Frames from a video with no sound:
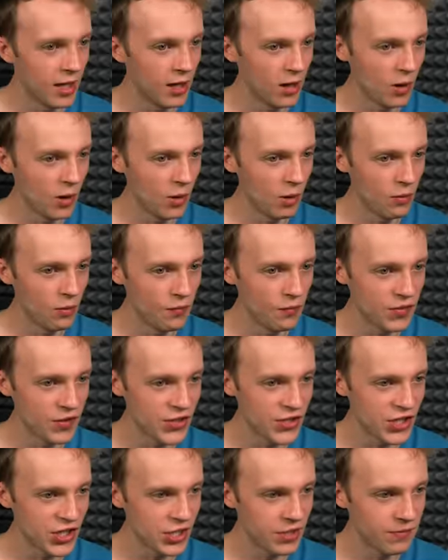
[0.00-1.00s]
Hello,
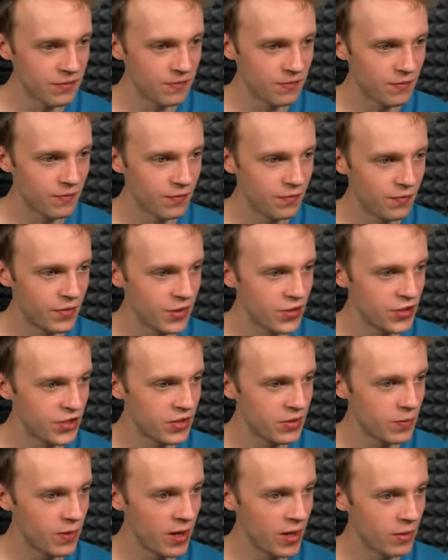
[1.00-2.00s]
fishy.
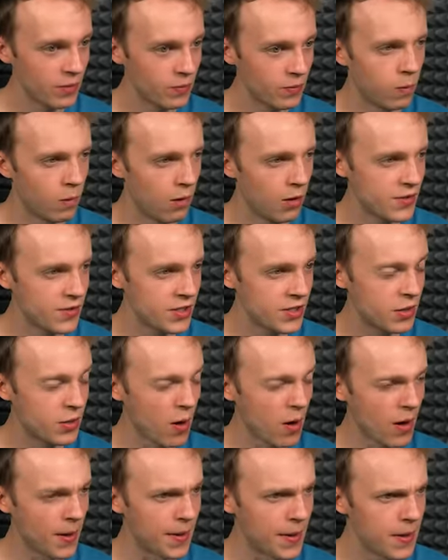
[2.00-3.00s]
Fishy, where, where is it
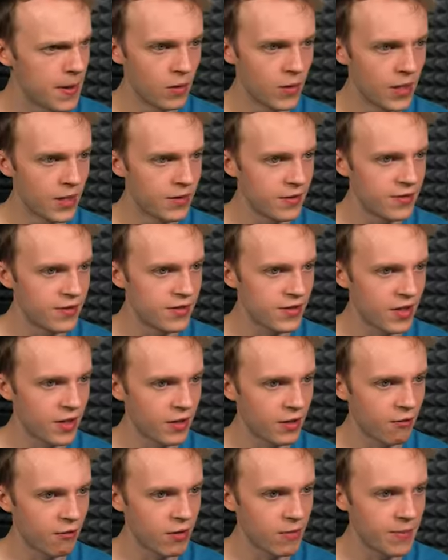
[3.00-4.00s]
gone? Okay, this is
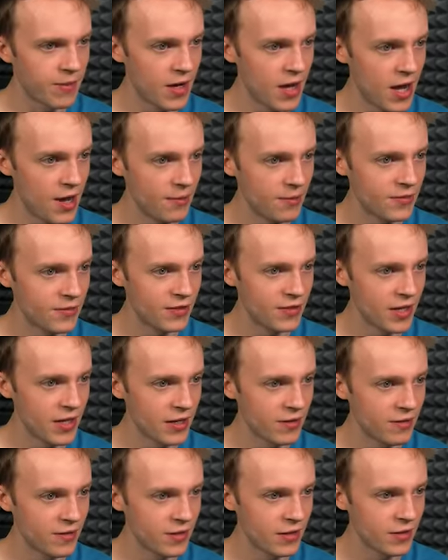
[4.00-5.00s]
kind of creepy. I don't see
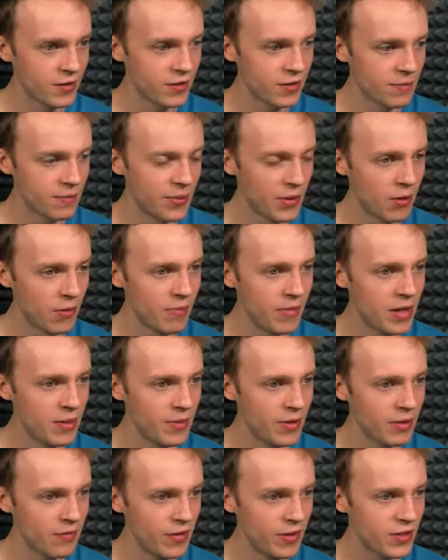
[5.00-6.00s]
anything under the boat.
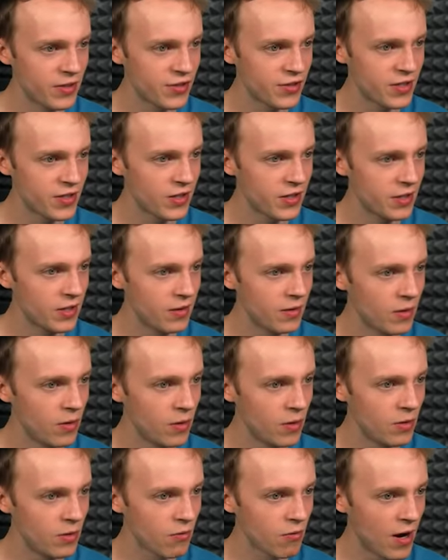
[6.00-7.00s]
Maybe if I just take a little
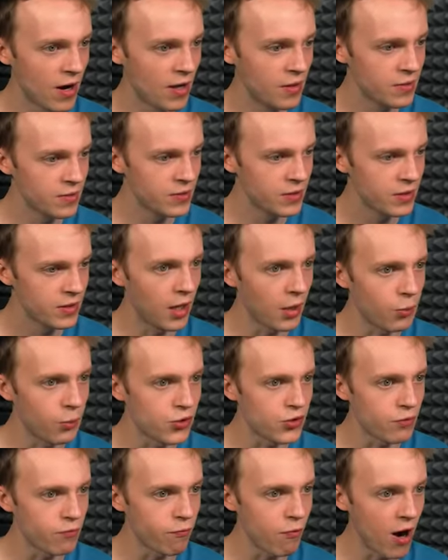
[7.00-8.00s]
look around. It
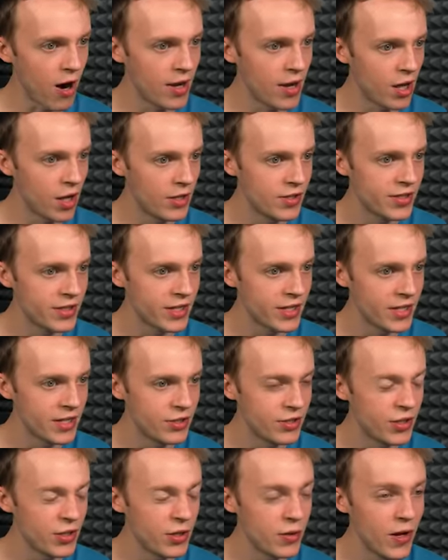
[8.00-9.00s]
was right under here,
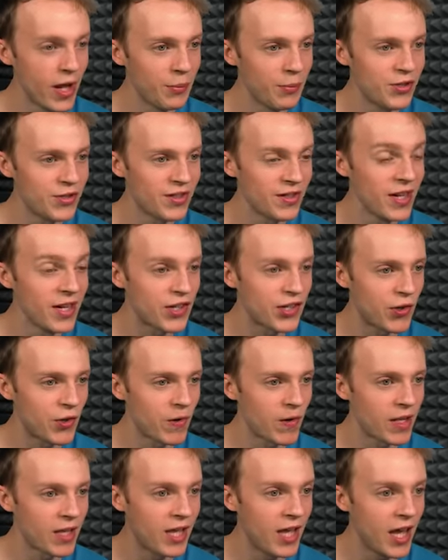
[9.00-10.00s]
dude. It was
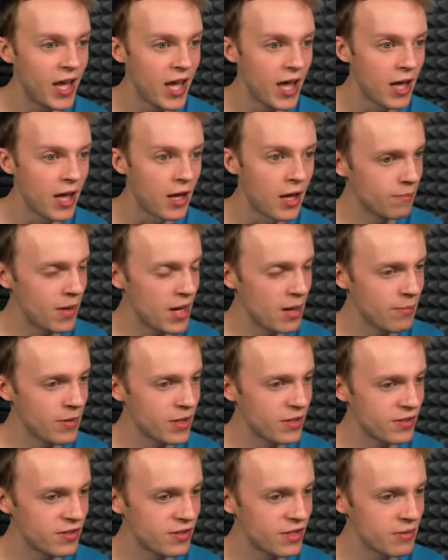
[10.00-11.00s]
literally here. Maybe
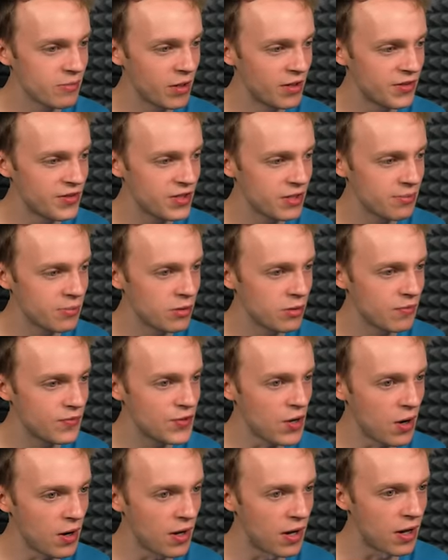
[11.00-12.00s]
the sea monster
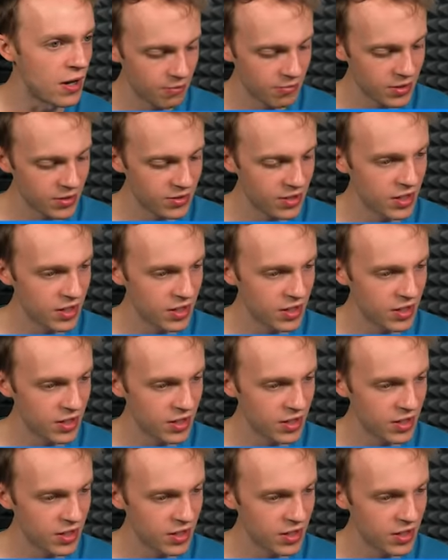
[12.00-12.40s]
moved on. Let me